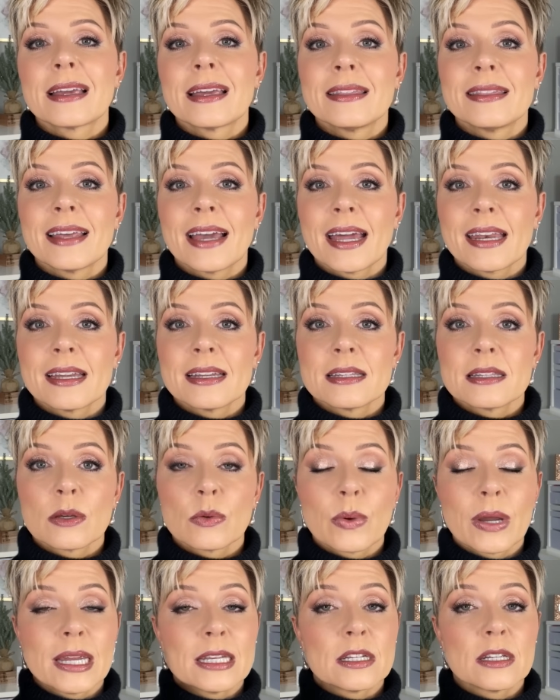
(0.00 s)
and that is the
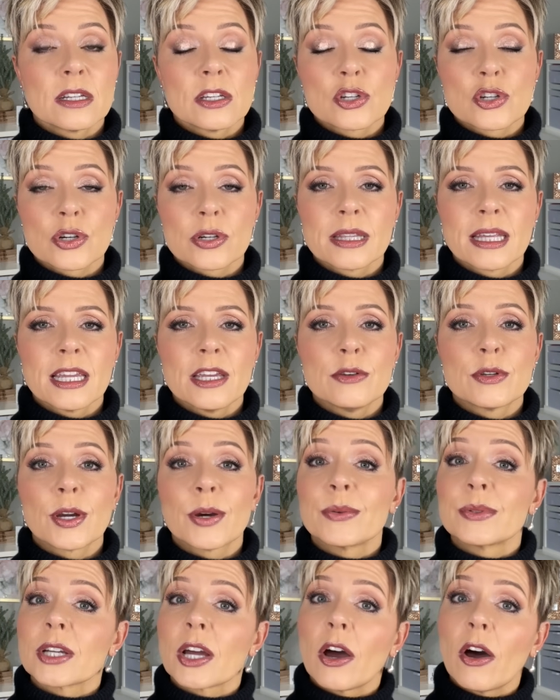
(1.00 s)
way to ensure that you
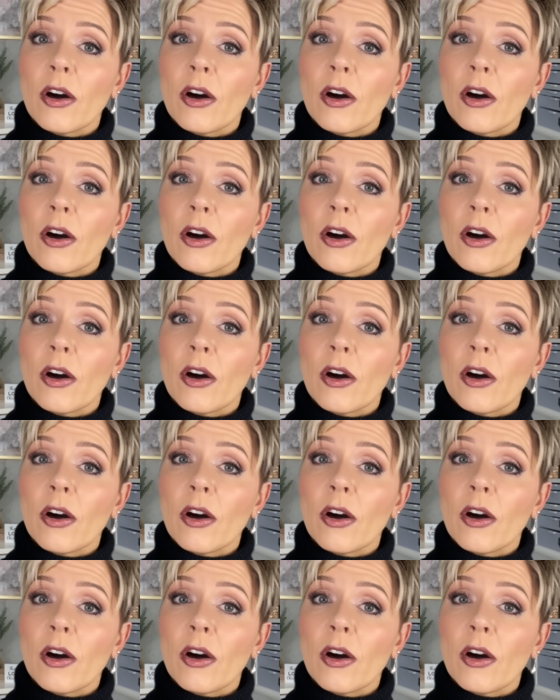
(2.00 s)
don't.